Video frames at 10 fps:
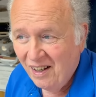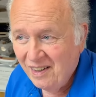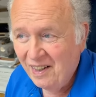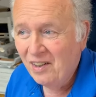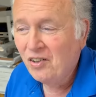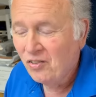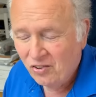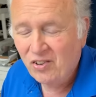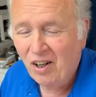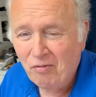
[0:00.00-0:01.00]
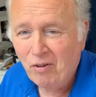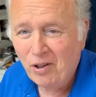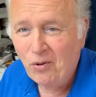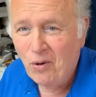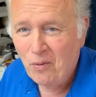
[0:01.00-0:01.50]
getting the Discovery
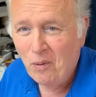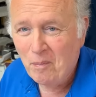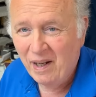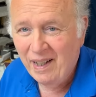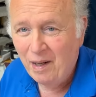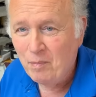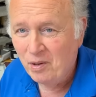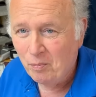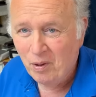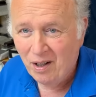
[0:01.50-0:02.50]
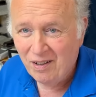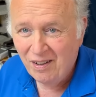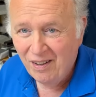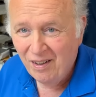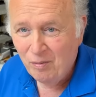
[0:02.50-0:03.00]
coin with my name in the book,
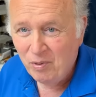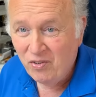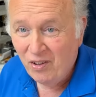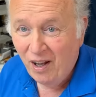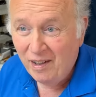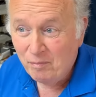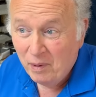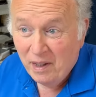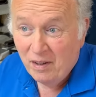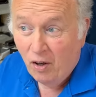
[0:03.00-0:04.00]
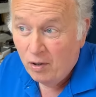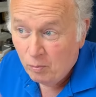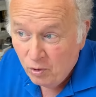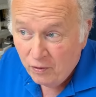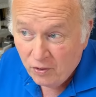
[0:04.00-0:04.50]
beside being on the
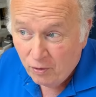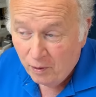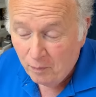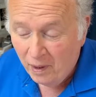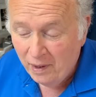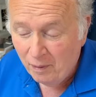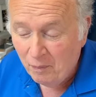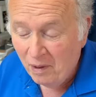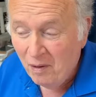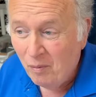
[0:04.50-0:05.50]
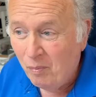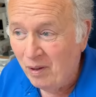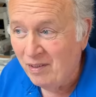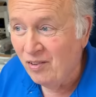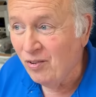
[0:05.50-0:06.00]
movie screen, my name.
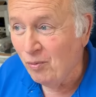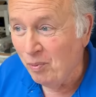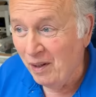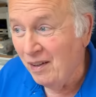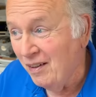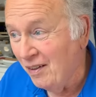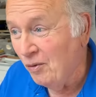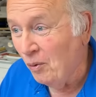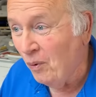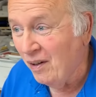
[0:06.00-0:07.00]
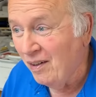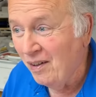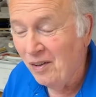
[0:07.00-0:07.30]
But this will be, you know, I wanted it